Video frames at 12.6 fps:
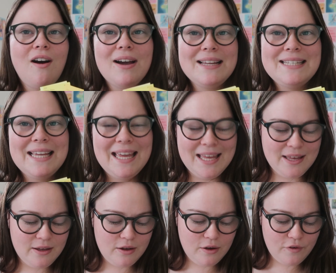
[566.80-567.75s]

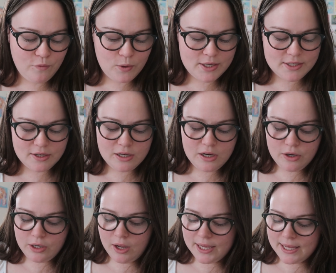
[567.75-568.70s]
idea of what it's going to
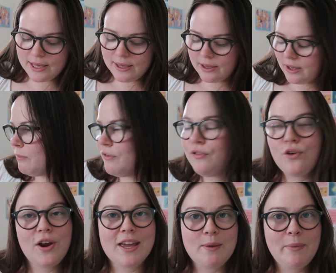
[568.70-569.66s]
look like
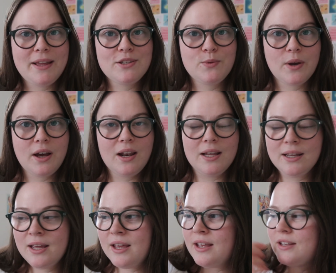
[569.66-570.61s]
before I commit to a colour.
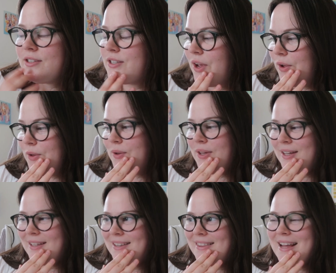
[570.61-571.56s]
So
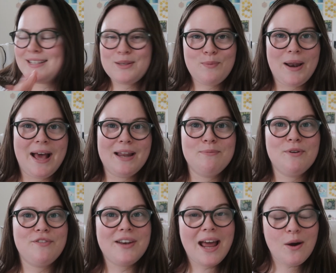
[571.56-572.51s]
that's a plan,
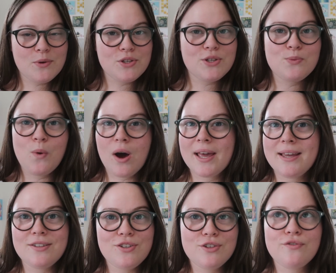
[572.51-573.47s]
but for now it's just white,
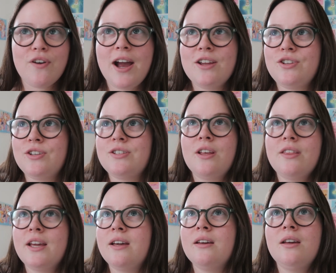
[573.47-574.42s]
it's just fresh, it's
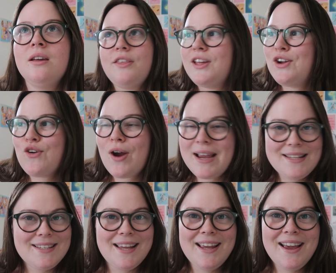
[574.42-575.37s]
nothing
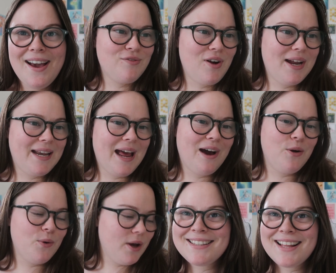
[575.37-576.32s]
crazy right
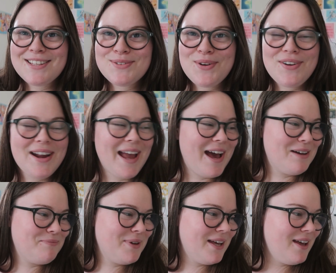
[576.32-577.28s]
now. That's where I
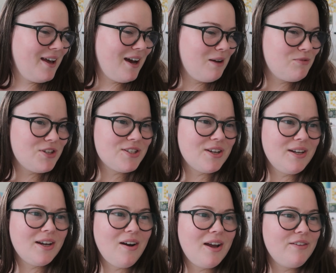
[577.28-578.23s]
am. I'm just going
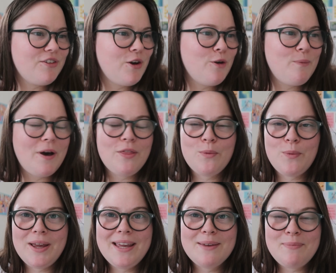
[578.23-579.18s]
to kind of go about the
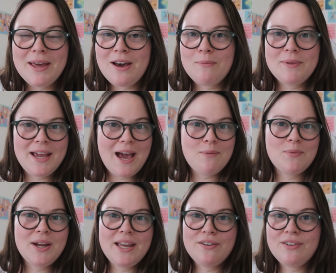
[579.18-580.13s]
week, pick up the
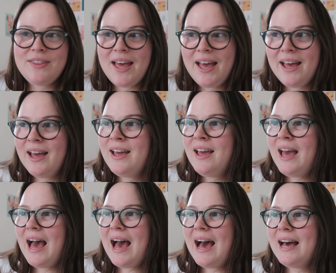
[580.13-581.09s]
camera here and there,
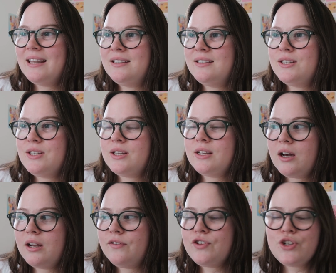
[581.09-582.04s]
and
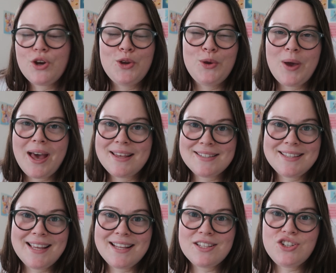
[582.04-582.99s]
kind of show you as
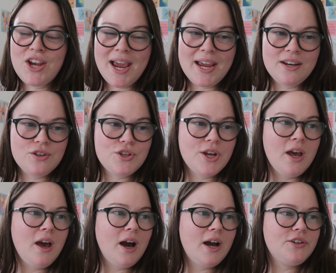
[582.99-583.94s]
things change.
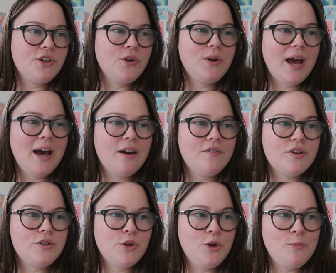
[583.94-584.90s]
I don't
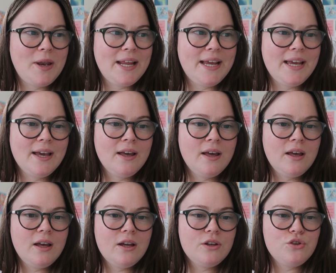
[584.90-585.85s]
have too many
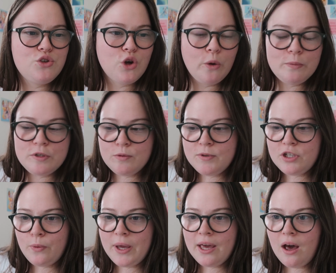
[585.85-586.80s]
jobs to be
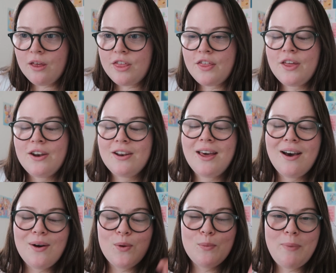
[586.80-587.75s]
doing other than
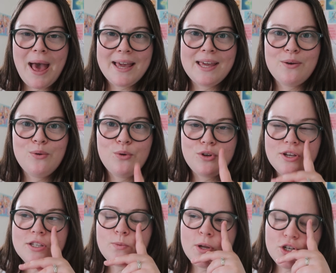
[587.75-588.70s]
packing
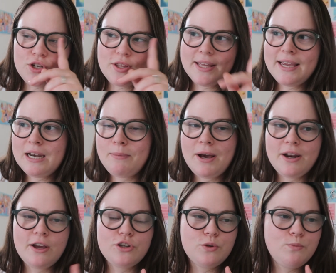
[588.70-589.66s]
orders, which, thinking about
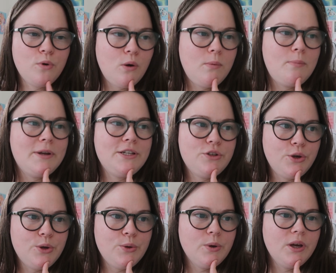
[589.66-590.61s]
it, I should probably
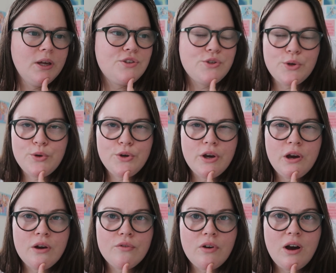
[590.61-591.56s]
do
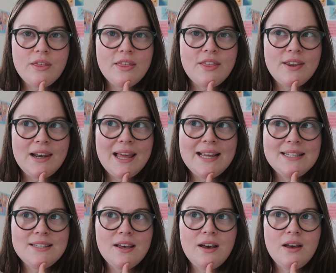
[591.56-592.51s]
sooner rather than
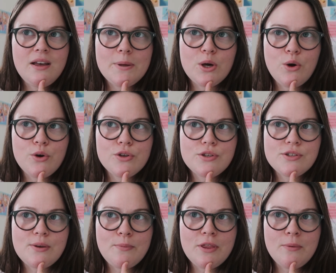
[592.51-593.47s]
later, because
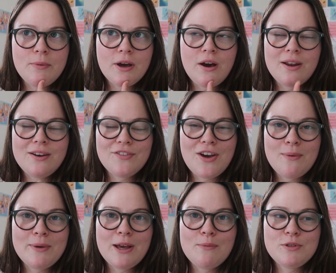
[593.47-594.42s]
some of them are kind of
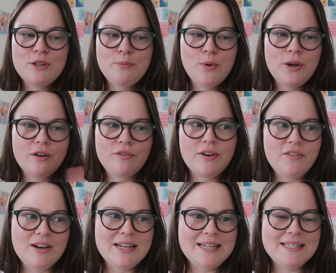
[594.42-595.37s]
coming up to the point of I
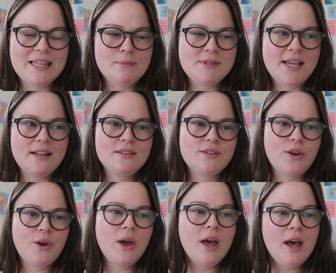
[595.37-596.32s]
really need to get them sent.
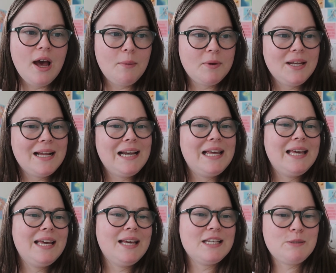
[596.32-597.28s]
So I'm going to
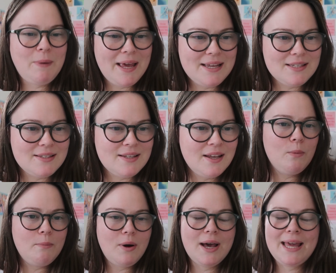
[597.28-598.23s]
clear a space
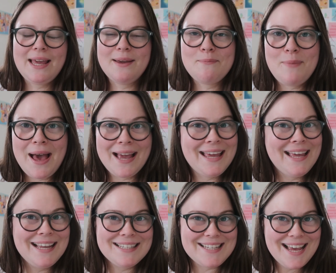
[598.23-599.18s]
on my
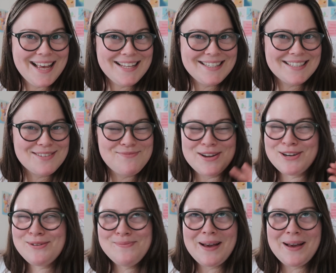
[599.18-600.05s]
packing desk, my new